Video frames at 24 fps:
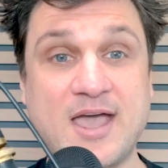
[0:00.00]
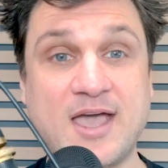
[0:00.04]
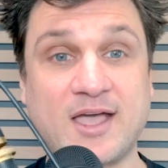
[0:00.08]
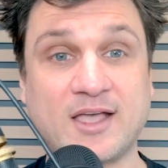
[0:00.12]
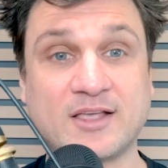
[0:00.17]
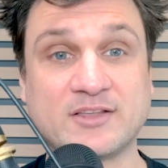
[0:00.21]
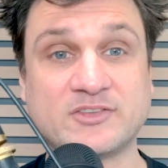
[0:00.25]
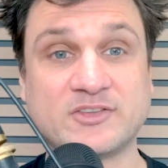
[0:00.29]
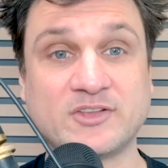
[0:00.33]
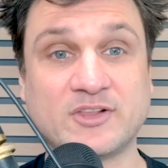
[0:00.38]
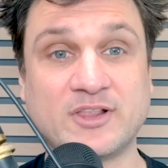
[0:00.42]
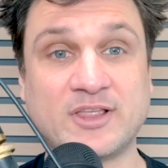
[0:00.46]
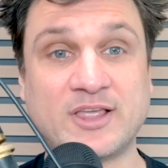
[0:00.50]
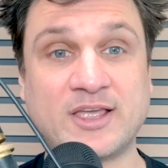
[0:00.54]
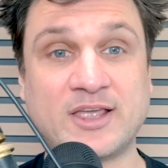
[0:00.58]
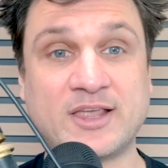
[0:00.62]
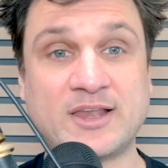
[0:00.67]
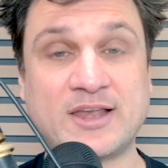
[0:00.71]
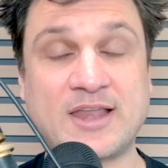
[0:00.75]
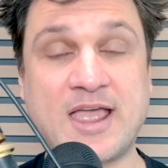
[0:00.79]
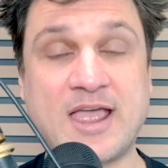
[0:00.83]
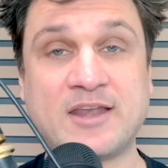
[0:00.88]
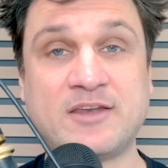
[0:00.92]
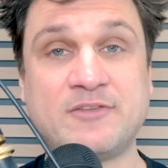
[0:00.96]

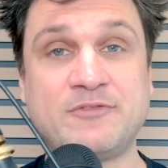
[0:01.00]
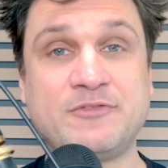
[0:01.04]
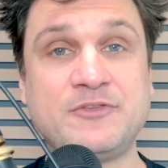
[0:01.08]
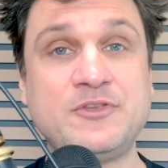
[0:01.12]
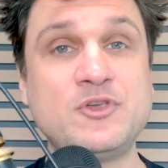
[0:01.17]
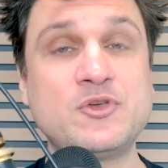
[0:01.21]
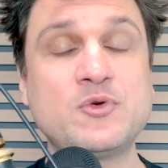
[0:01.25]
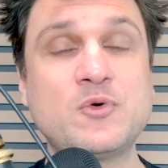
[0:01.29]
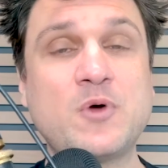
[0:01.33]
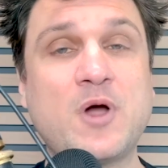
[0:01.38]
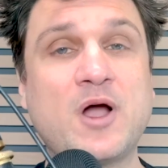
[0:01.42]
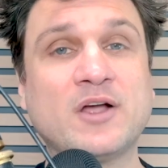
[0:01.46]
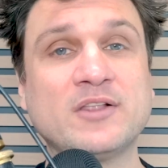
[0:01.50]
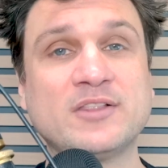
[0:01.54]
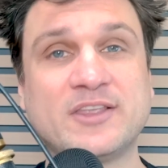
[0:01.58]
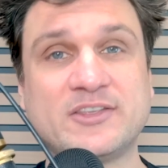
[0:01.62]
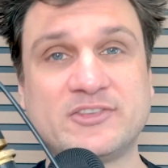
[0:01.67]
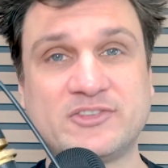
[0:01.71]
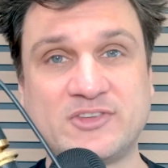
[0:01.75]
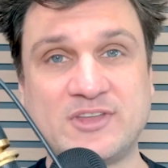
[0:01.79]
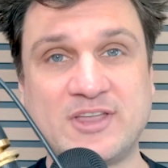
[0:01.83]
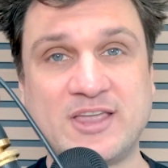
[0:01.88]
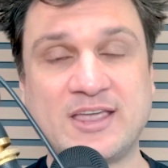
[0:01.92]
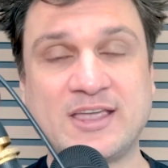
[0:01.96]
Excellent. And if you are
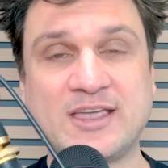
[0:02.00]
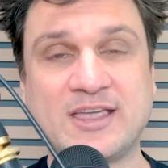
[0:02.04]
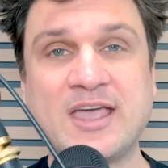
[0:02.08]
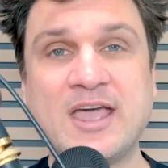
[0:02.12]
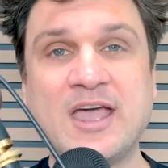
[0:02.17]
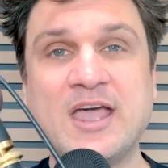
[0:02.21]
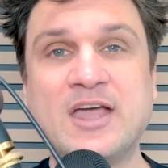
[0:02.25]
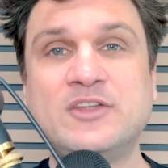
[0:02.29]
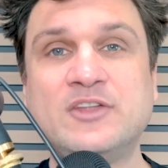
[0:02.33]
listening,